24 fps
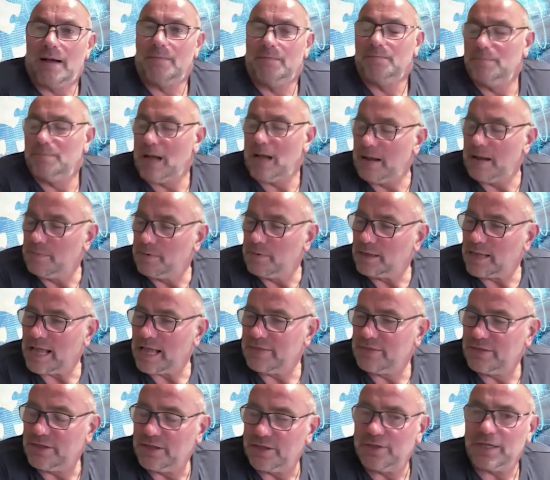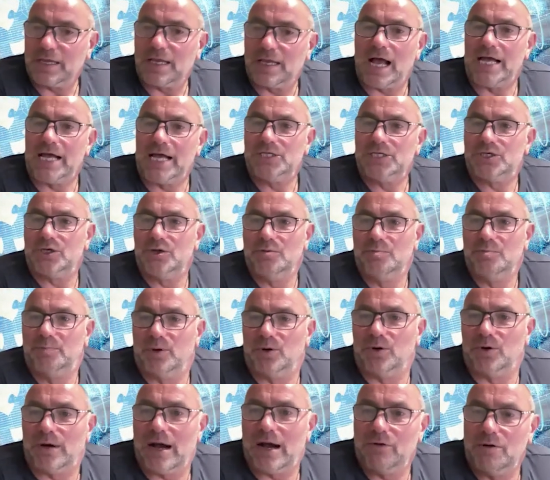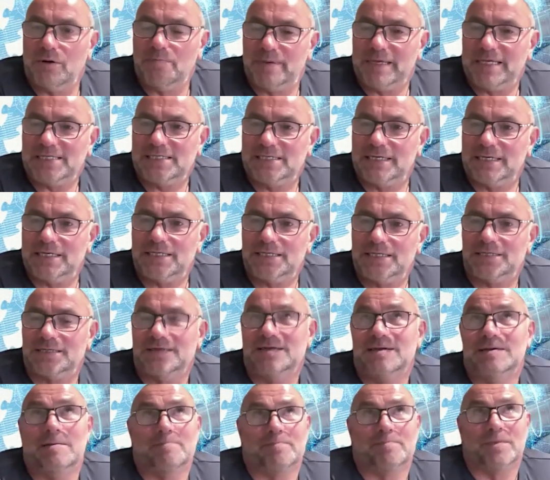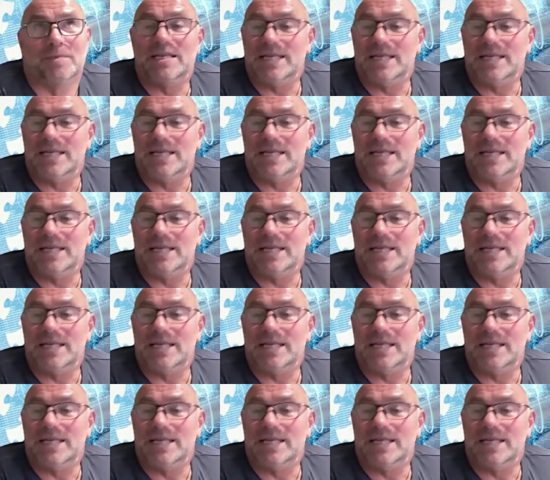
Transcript: I'm glad that the guys who bought our business,